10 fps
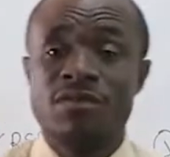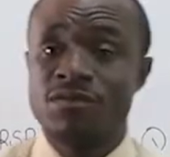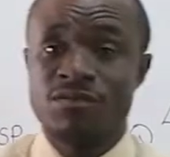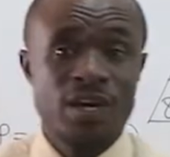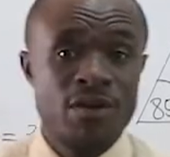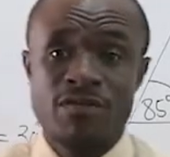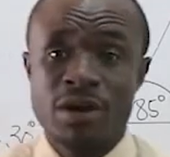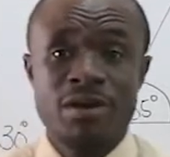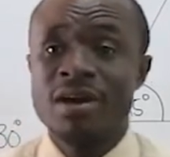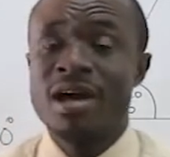Very,
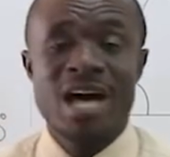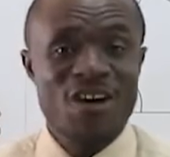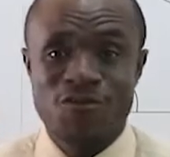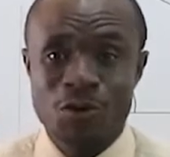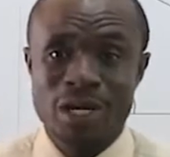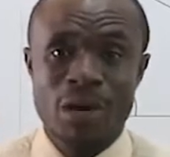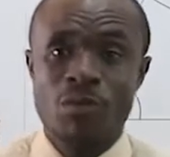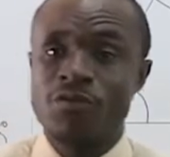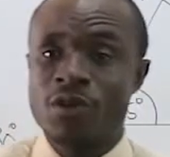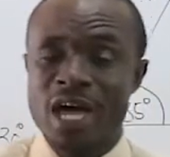very
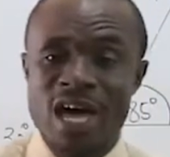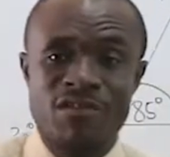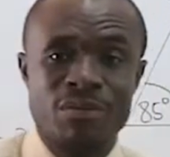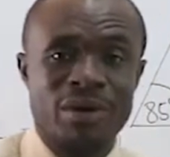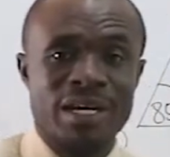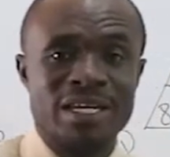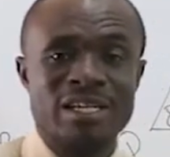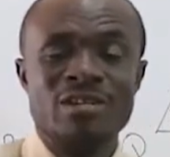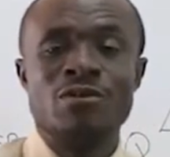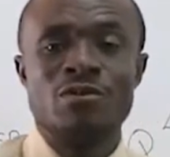affordable for
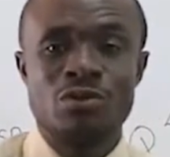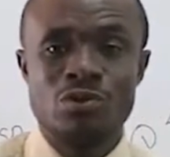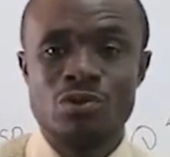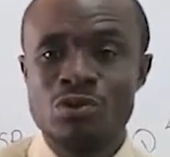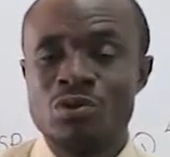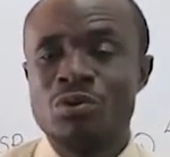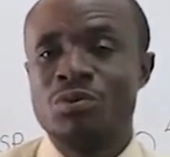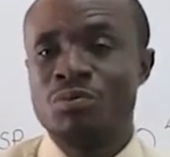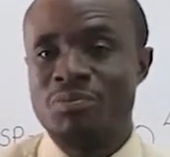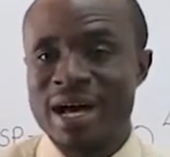everybody to
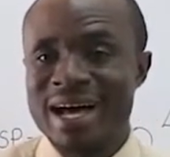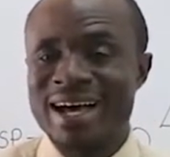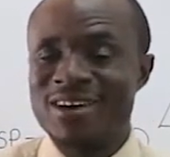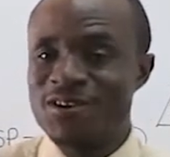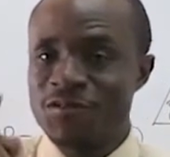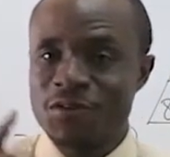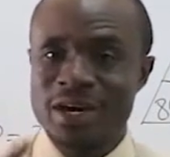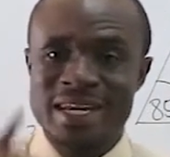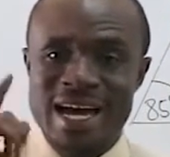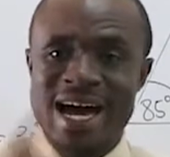buy. Don't
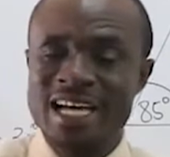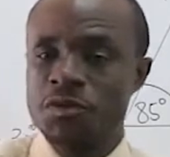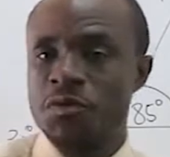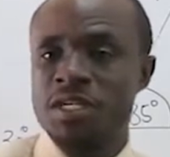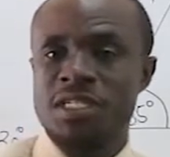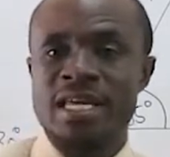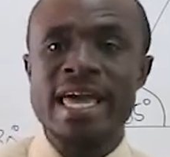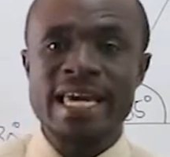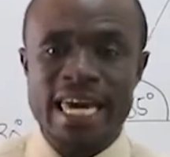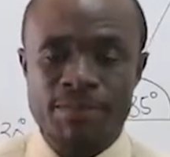forget the height reached
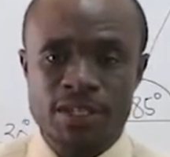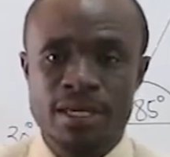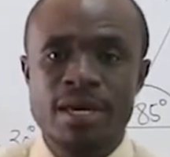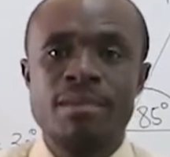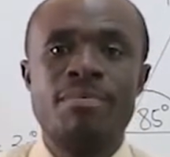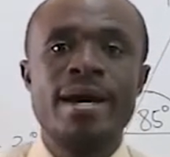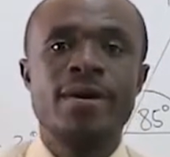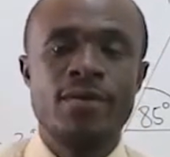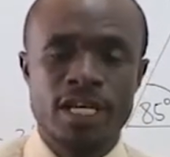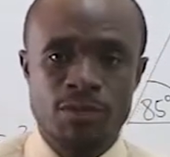and kept
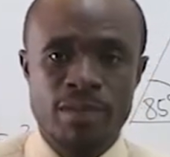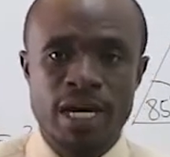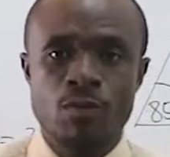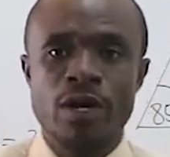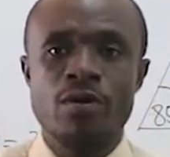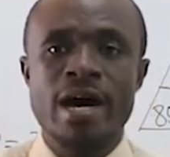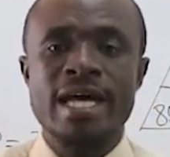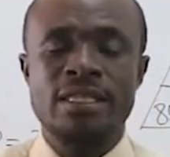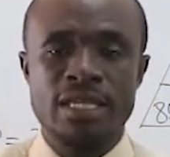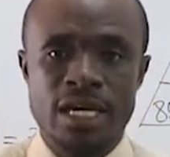by great men were not
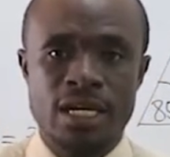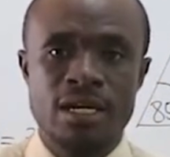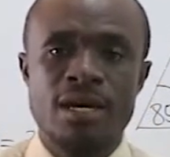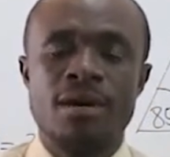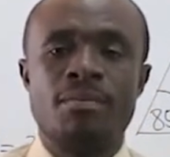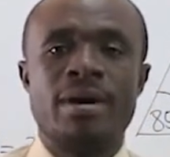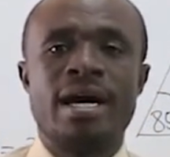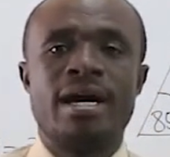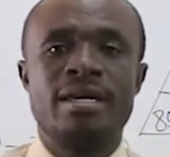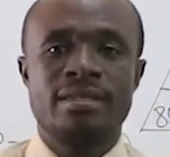attained
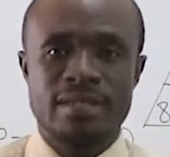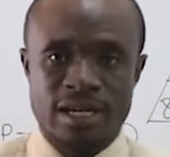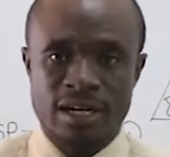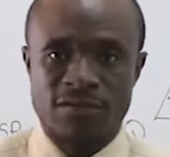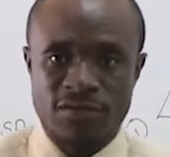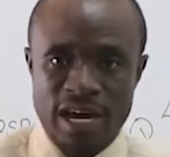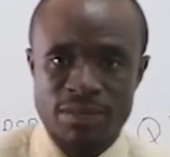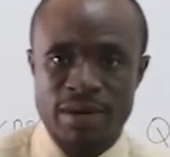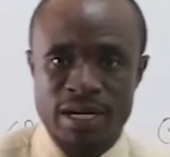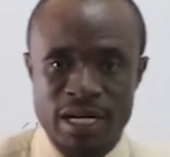by sudden flight,
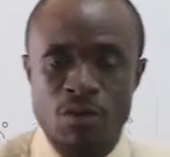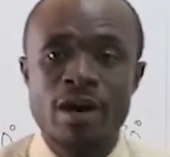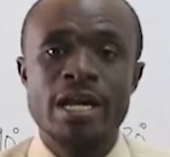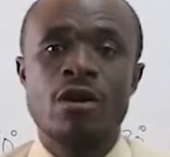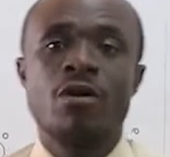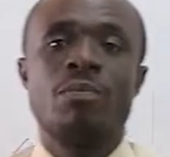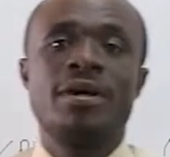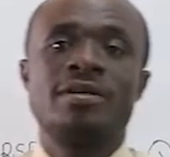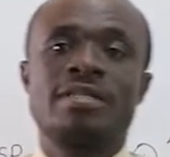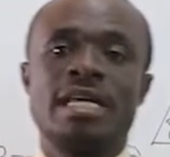but they, while their
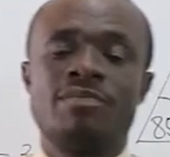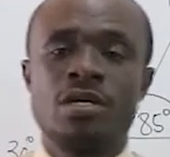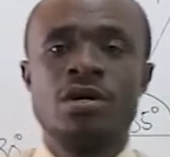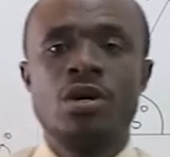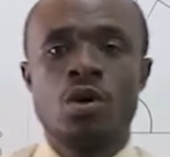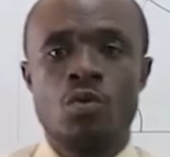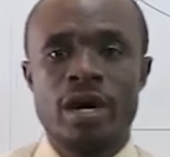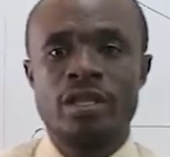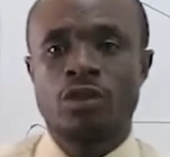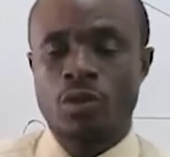companions slept,
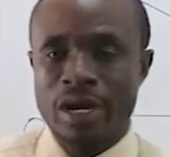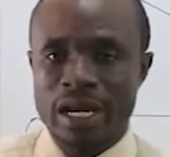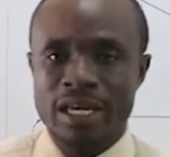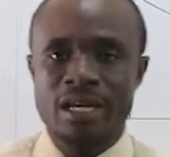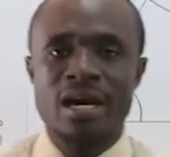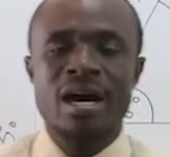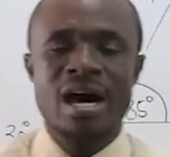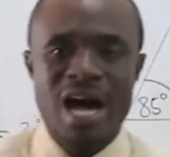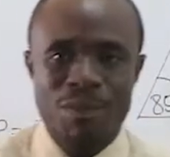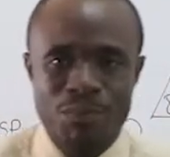were toiling
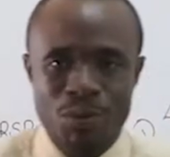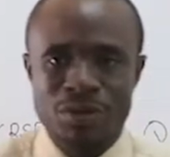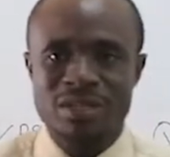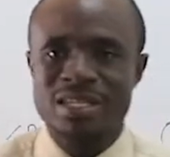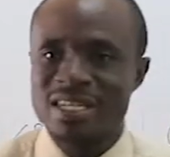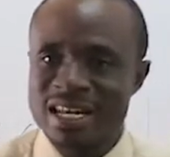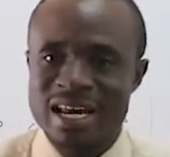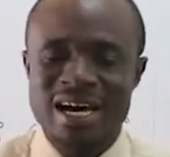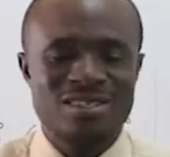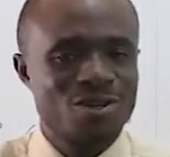upwards. In the
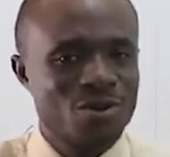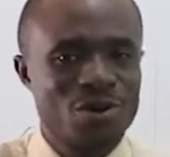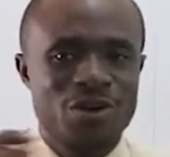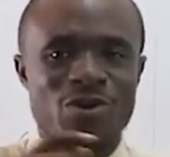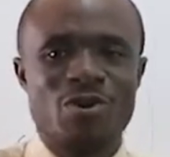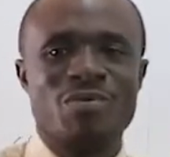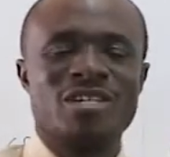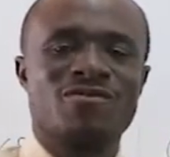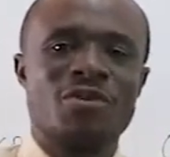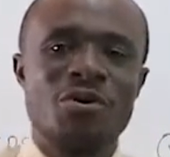night, call the
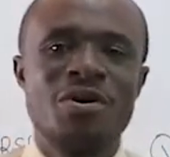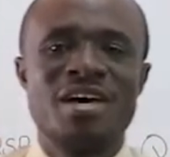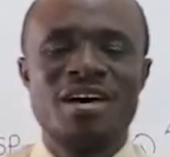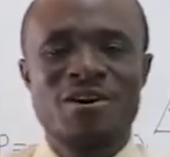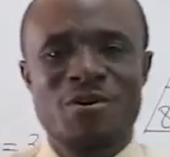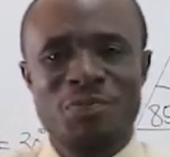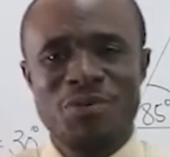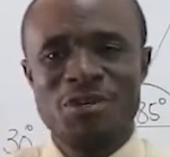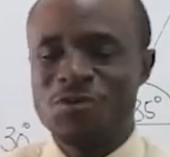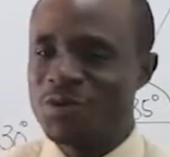numbers for a
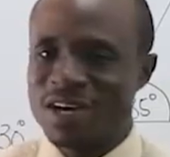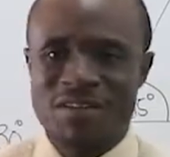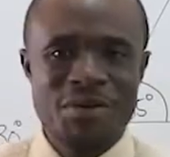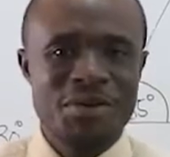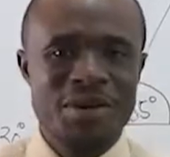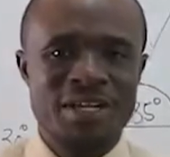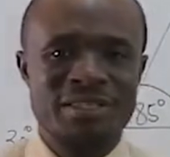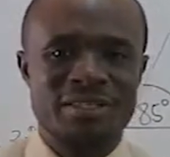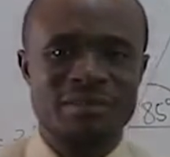copy you never regret.